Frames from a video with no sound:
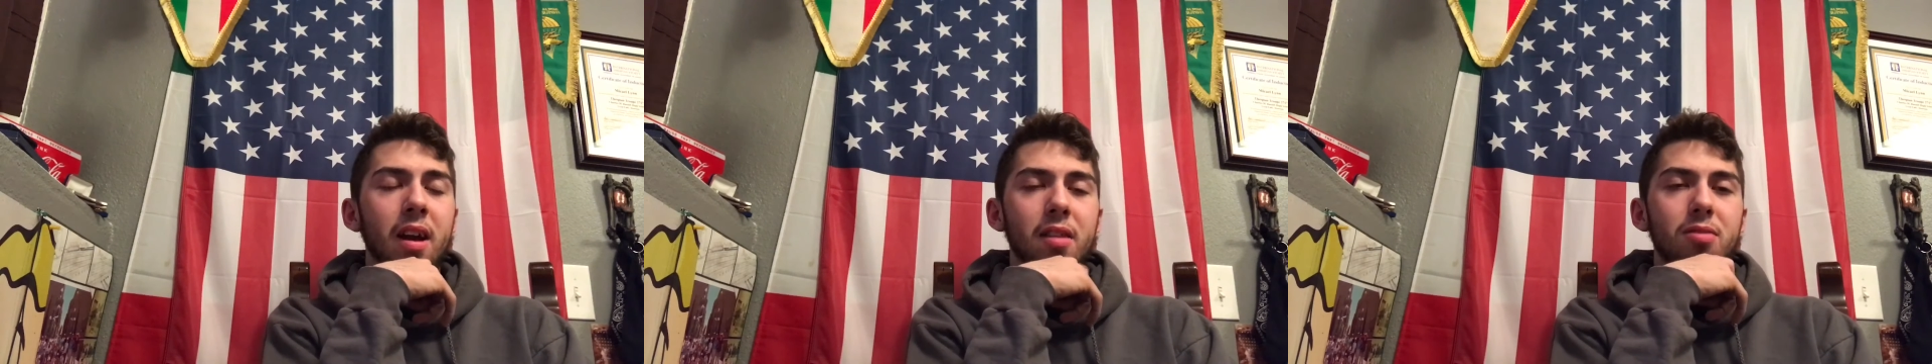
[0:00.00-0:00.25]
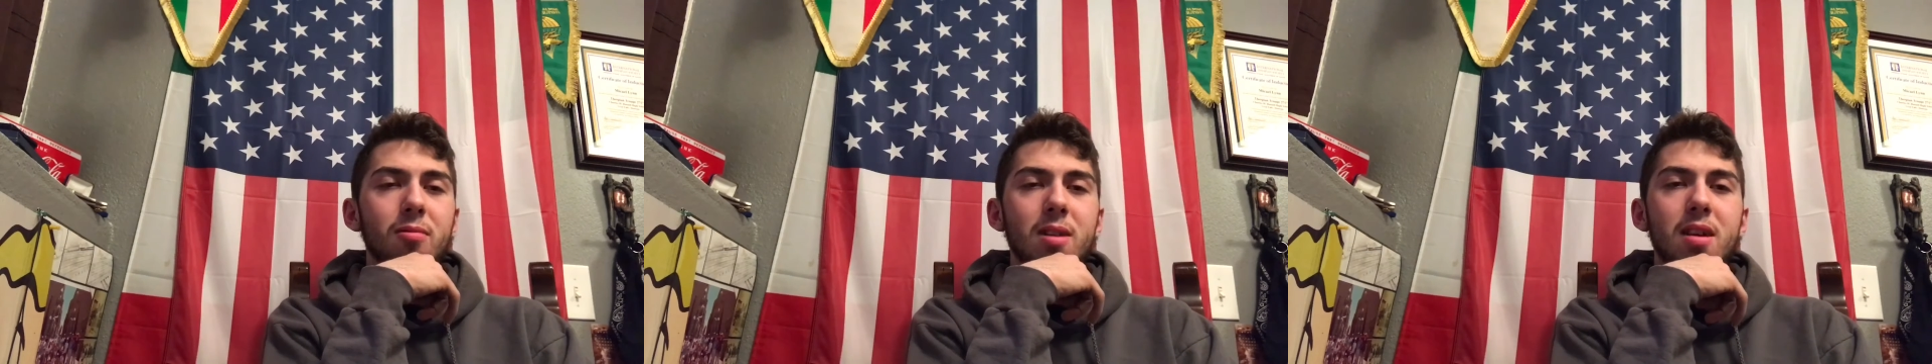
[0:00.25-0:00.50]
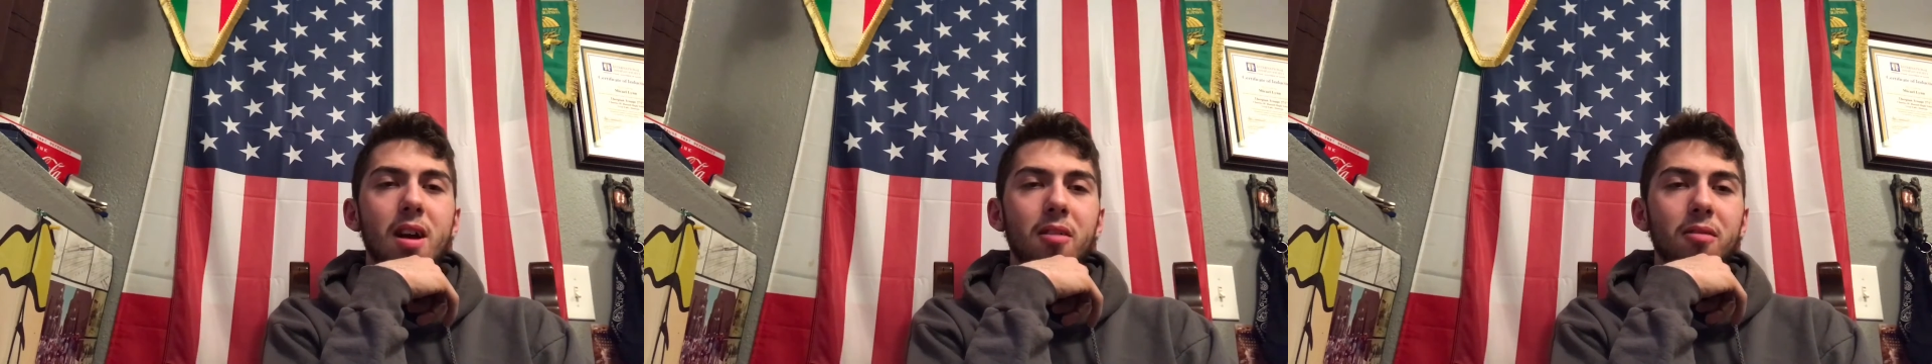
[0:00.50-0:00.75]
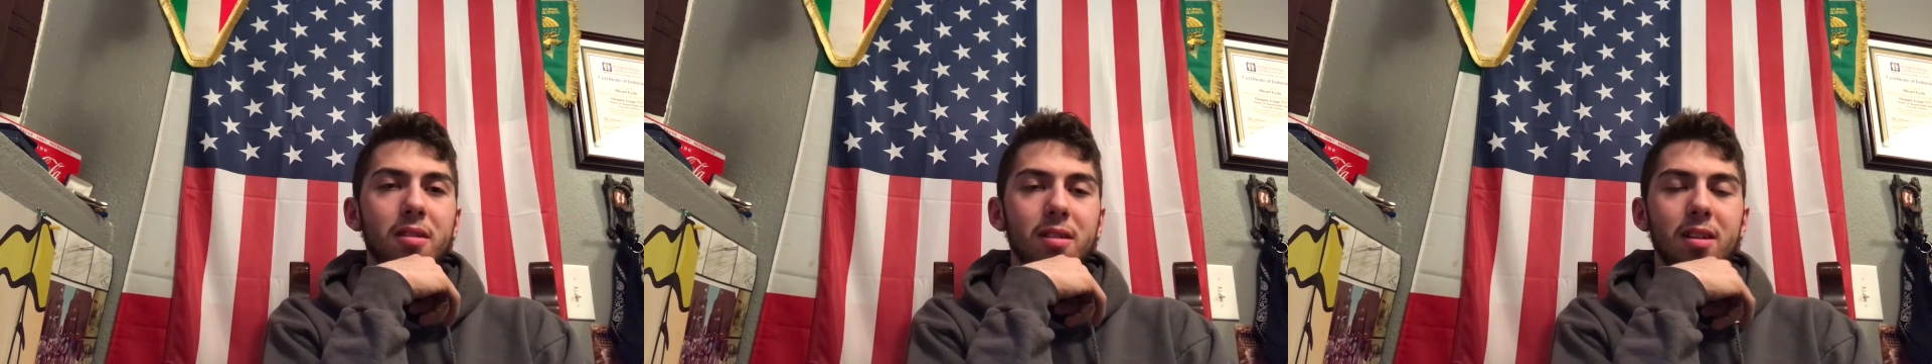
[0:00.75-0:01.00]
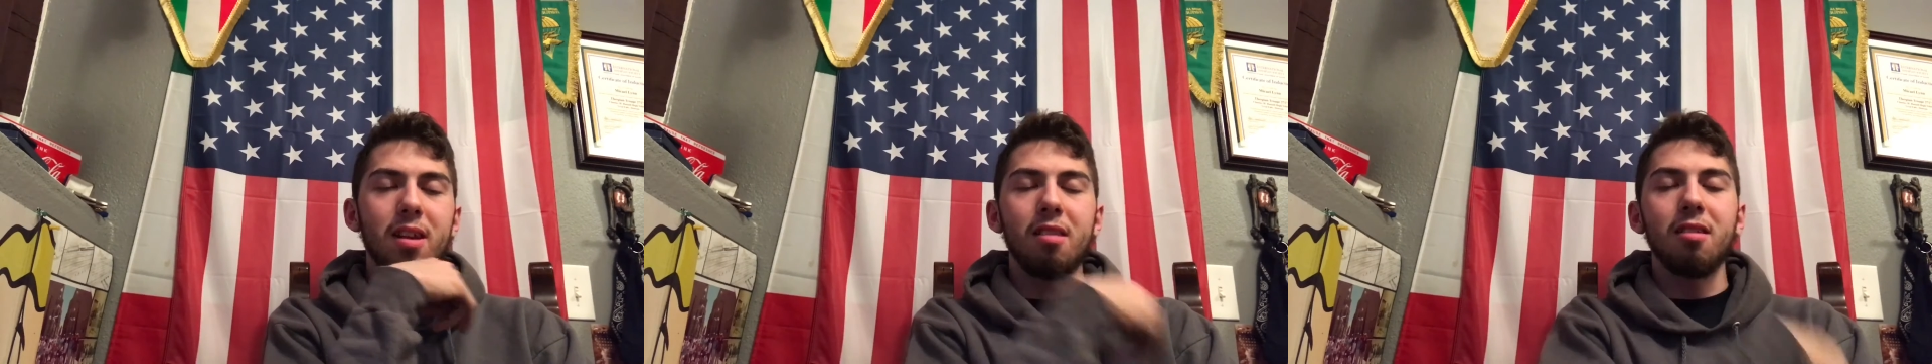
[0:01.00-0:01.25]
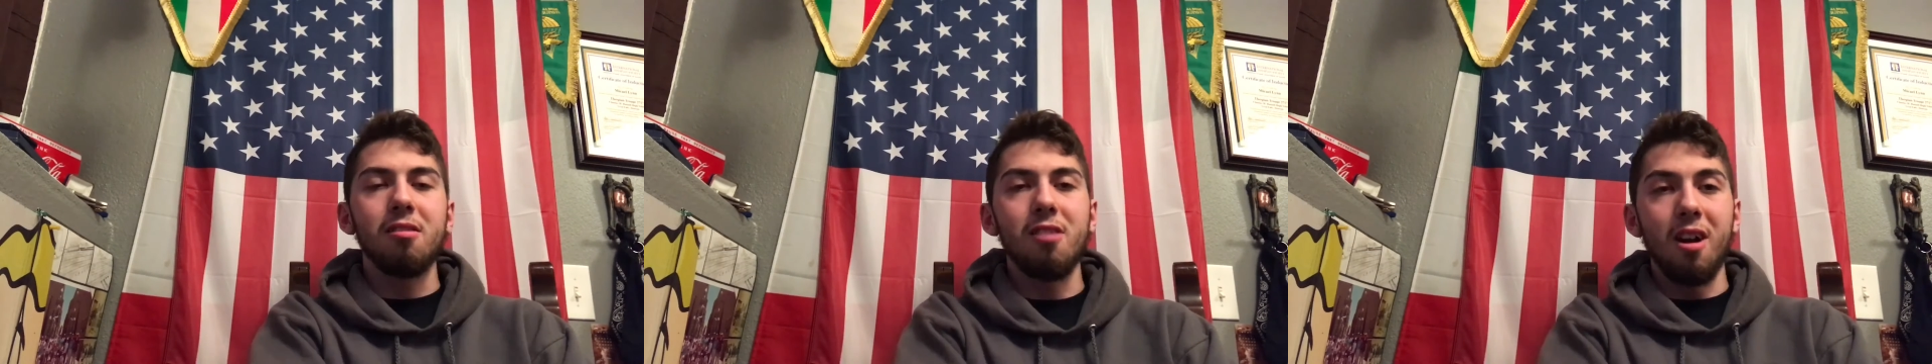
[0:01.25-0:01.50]
3 Dog was a
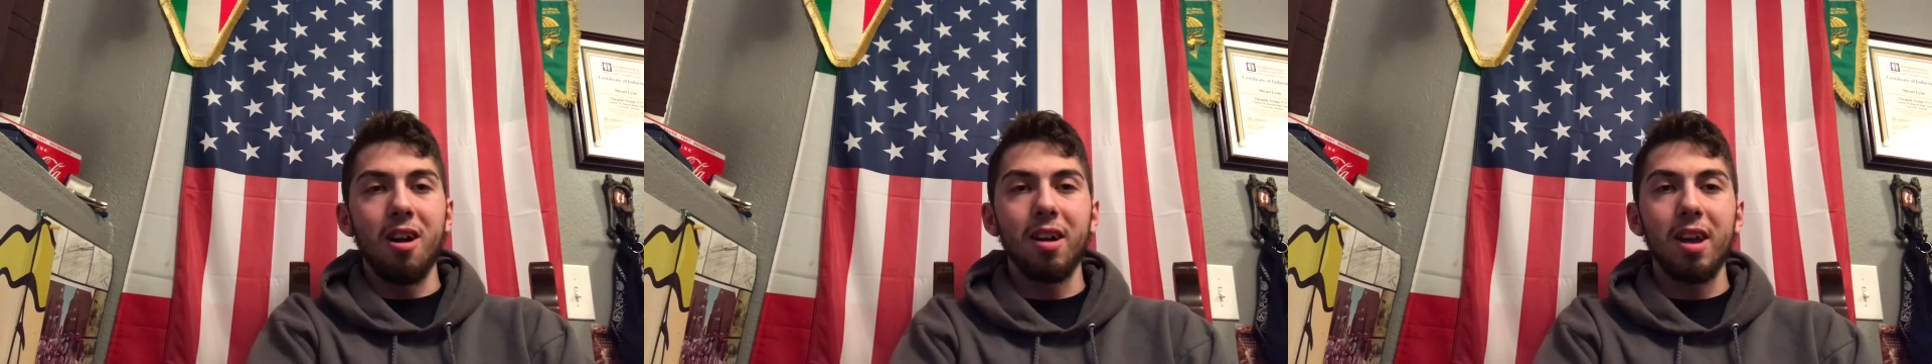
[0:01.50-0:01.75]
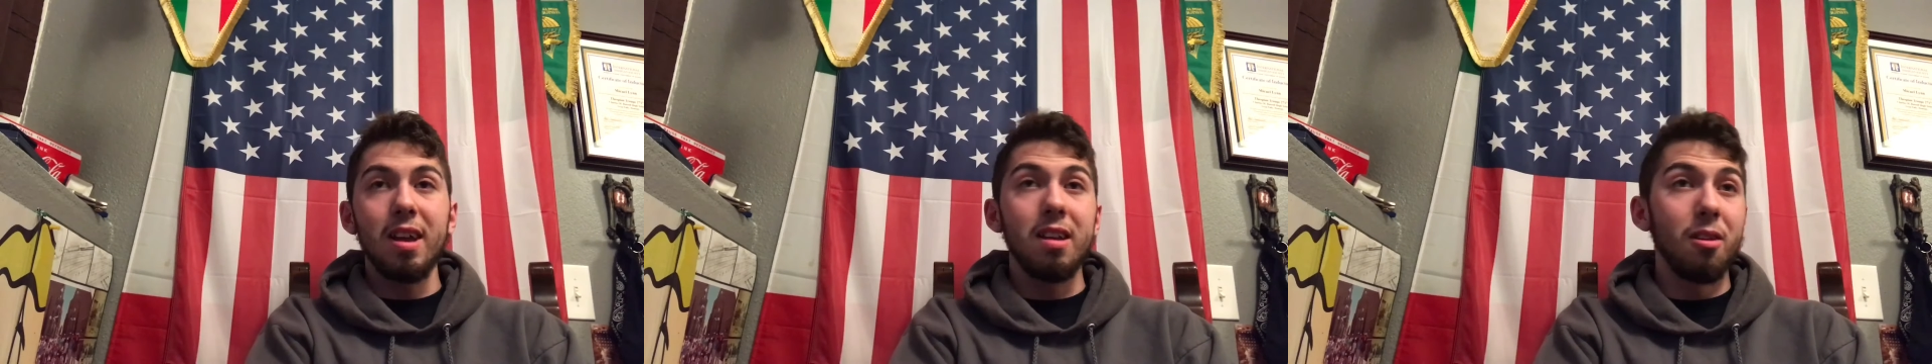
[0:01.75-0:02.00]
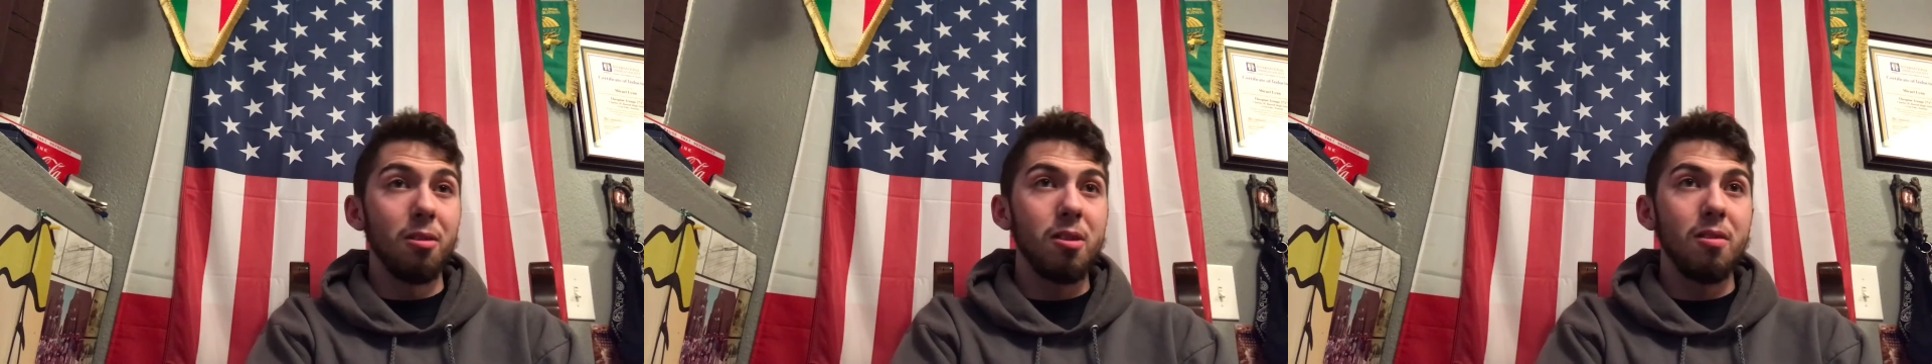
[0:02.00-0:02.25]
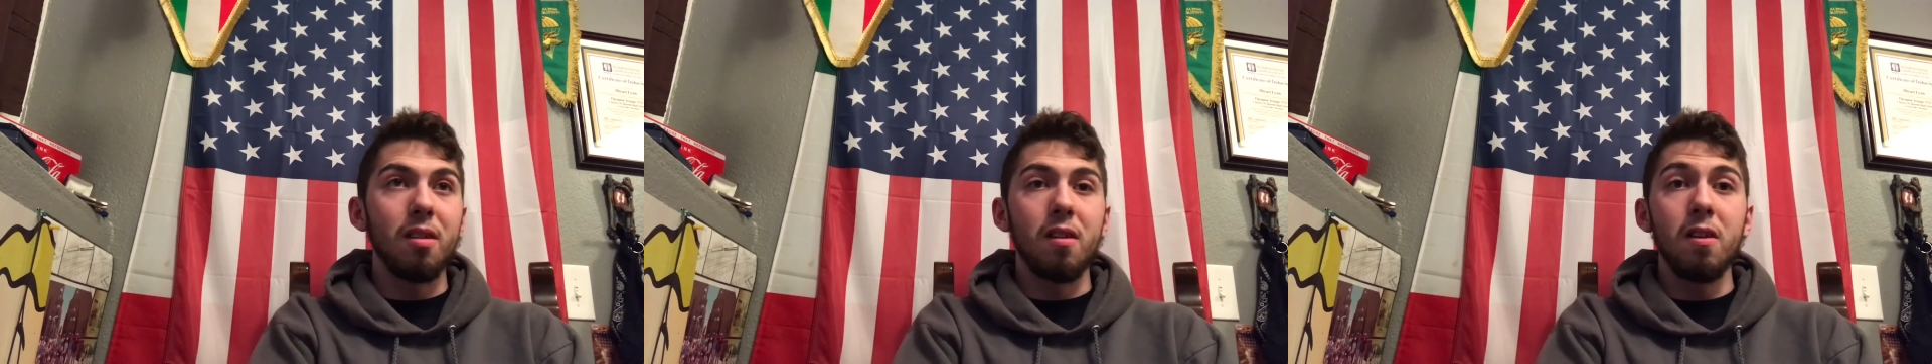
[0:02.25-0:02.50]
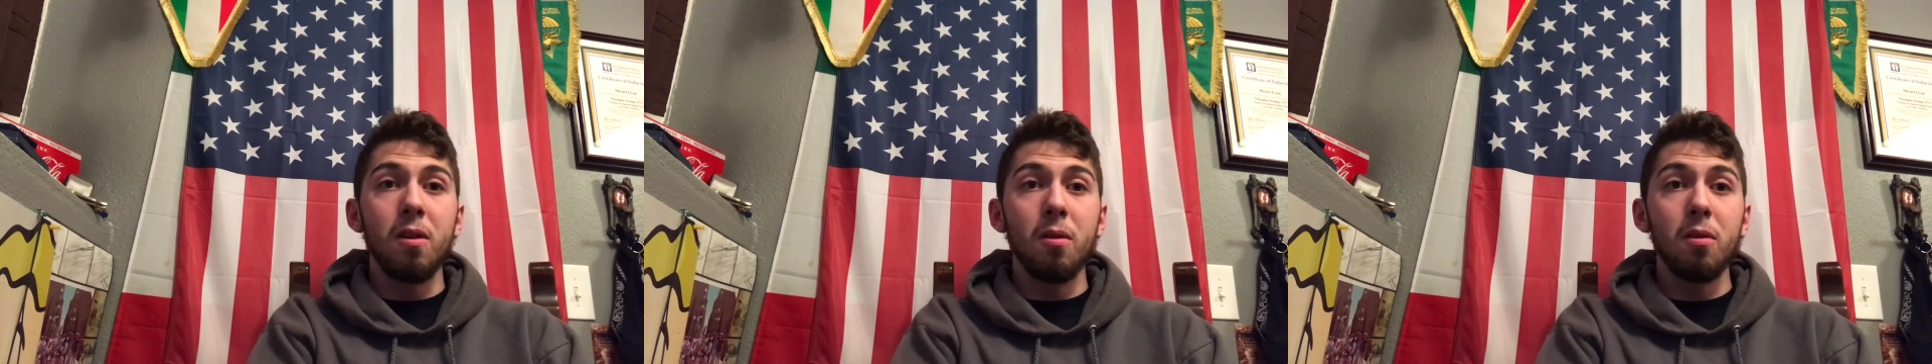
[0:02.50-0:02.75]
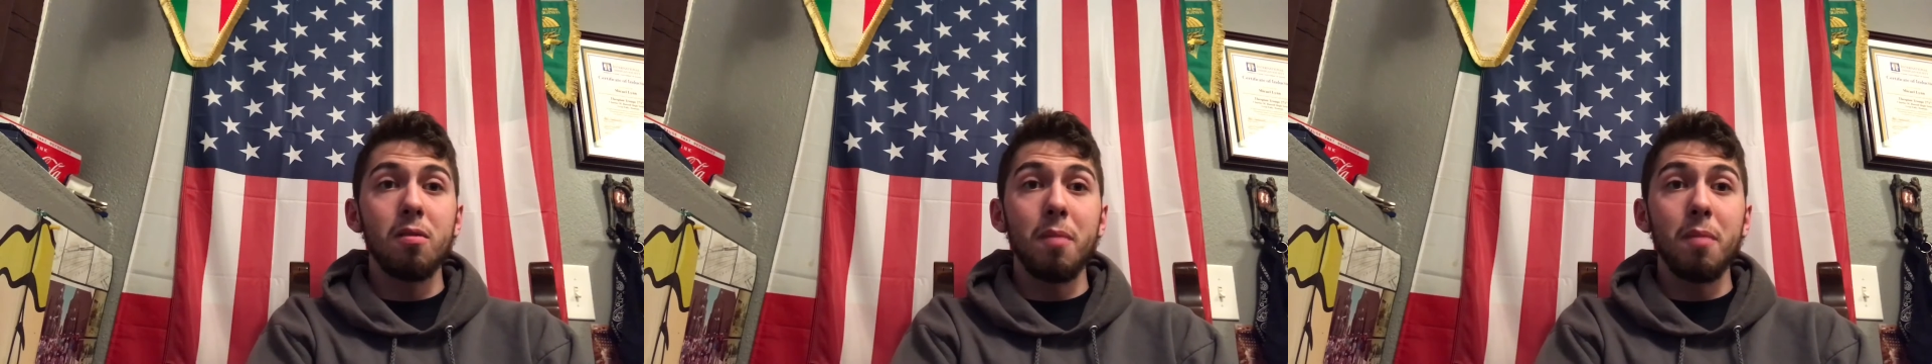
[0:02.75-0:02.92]
disc jockey, told you the news,